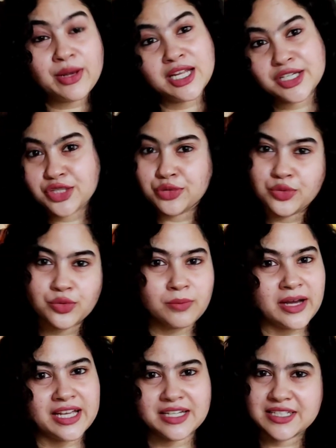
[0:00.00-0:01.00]
let you know
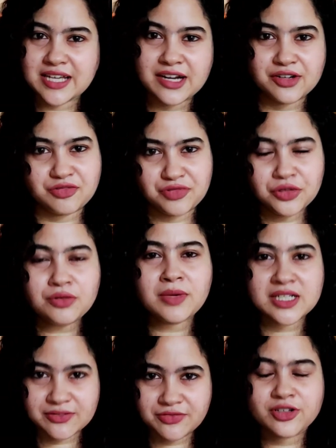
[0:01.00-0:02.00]
my entire review,
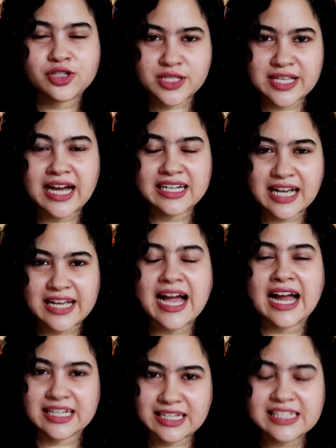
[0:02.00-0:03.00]
but for that I
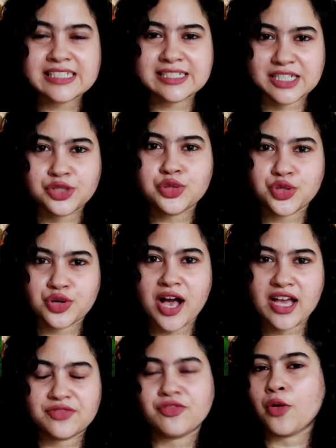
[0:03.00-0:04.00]
at least need to try
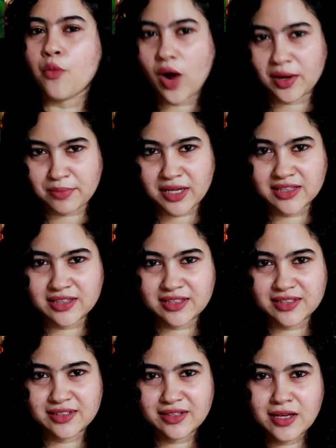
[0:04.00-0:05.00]
it for 1 month.
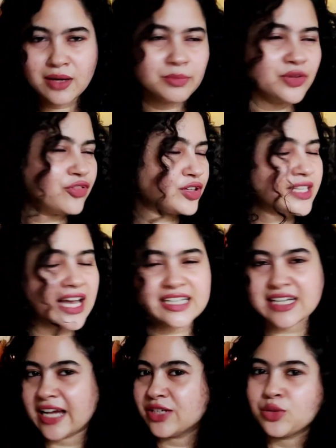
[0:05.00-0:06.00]
Before that,
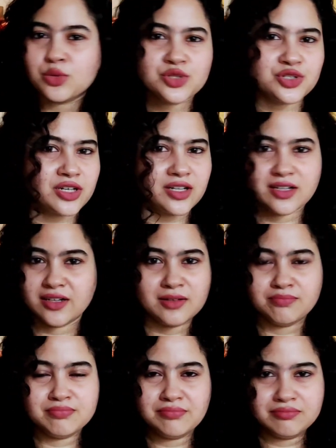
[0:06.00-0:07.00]
I don't
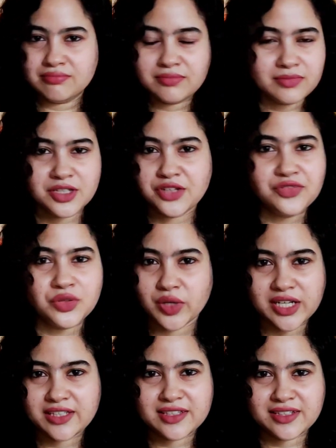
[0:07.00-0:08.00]
review
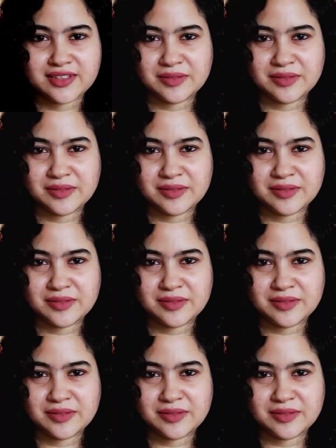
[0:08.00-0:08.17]
anything.